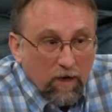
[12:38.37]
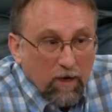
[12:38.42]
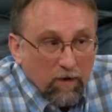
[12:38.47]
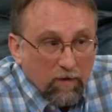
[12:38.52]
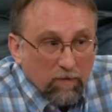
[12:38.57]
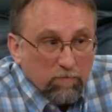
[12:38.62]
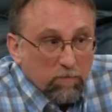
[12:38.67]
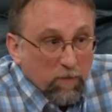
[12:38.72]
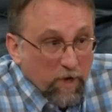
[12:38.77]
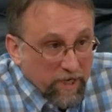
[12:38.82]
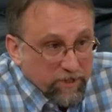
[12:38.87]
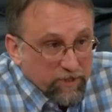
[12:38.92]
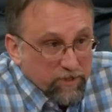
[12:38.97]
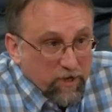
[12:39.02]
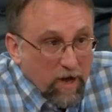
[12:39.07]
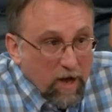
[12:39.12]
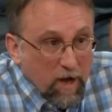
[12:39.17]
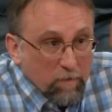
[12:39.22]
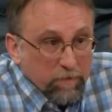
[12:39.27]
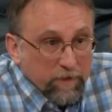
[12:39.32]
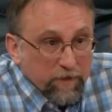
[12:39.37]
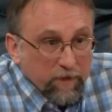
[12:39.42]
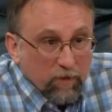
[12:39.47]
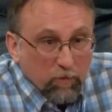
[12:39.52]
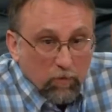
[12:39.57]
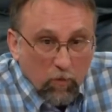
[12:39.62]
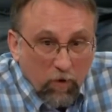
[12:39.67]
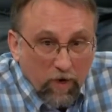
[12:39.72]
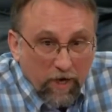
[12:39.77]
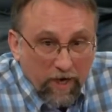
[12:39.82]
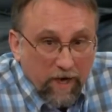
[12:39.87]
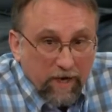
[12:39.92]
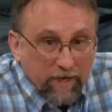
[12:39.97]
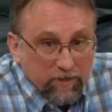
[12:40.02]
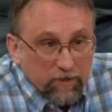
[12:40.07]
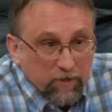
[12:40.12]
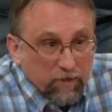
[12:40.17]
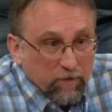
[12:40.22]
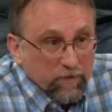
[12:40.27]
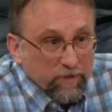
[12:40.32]
my shop and what I
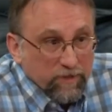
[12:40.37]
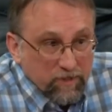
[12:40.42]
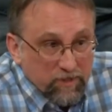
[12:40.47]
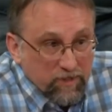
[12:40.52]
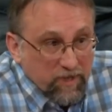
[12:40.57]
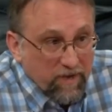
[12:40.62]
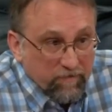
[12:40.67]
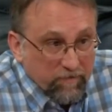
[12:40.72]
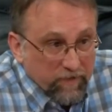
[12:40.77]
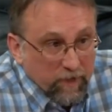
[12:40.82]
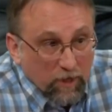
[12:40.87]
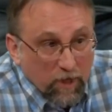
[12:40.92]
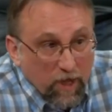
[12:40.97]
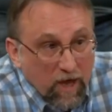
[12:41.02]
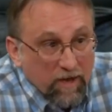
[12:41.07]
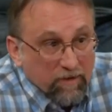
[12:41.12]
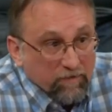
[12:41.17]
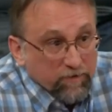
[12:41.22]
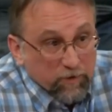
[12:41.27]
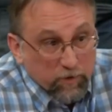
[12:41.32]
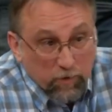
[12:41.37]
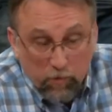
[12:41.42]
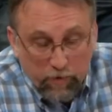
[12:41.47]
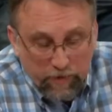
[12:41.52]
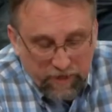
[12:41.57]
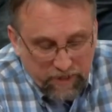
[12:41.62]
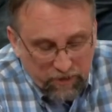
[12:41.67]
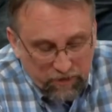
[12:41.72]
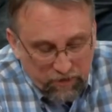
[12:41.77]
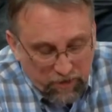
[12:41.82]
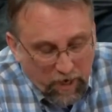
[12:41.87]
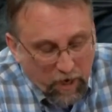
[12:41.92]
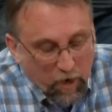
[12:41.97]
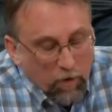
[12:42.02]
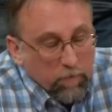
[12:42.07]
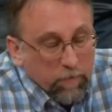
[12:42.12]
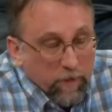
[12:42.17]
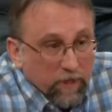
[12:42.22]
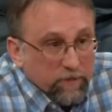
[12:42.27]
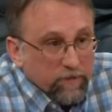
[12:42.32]
do in saving lives, which is now
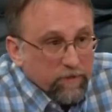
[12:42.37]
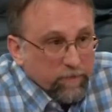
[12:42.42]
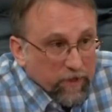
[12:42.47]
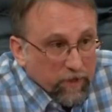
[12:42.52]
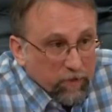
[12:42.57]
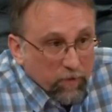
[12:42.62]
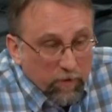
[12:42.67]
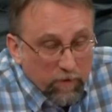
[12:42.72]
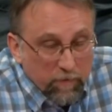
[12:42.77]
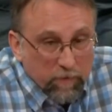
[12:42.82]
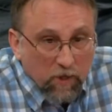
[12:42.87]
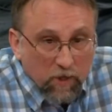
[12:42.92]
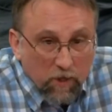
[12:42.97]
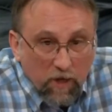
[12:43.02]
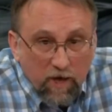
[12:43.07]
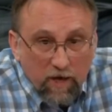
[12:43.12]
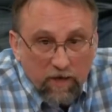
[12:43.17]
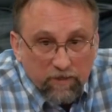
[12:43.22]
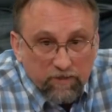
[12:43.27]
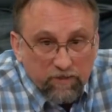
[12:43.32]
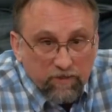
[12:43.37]
about to be criminalized.